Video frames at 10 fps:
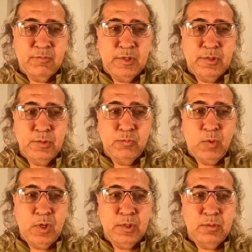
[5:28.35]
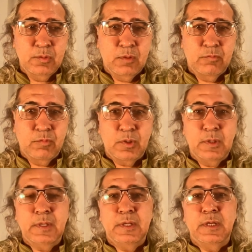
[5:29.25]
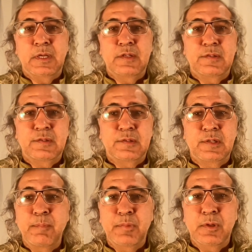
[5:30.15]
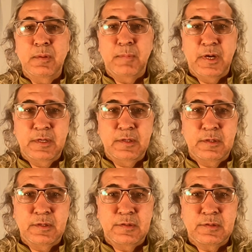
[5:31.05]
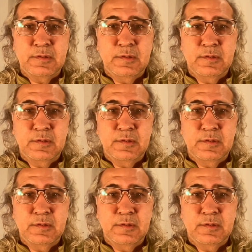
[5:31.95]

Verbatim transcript: what you want to avoid is simple binaries,